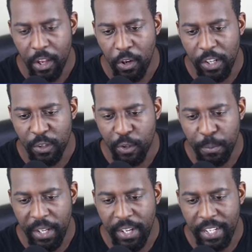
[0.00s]
The Lord was
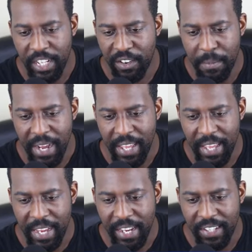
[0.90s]
speaking to Jeremiah
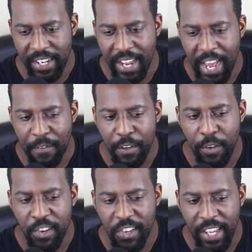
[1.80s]
here, and he said, "Have
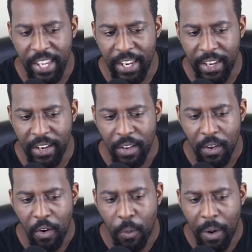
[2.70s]
you seen
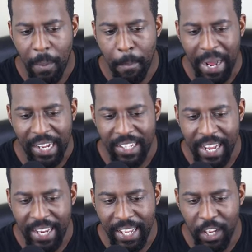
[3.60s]
what
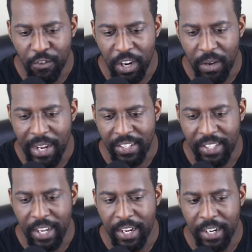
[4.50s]
backsliding Israel has
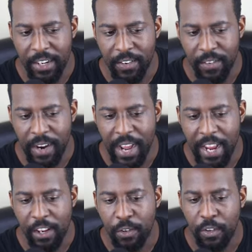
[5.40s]
done?" Right?
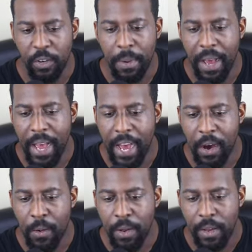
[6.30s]
And it talks about
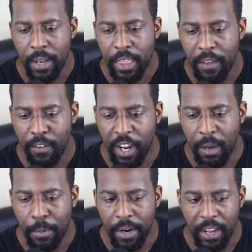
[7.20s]
how they've gone
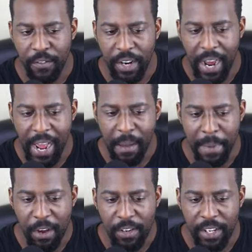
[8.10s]
up on every high
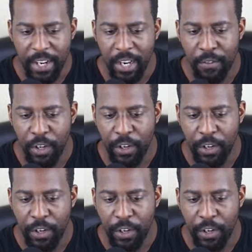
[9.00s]
mountain and every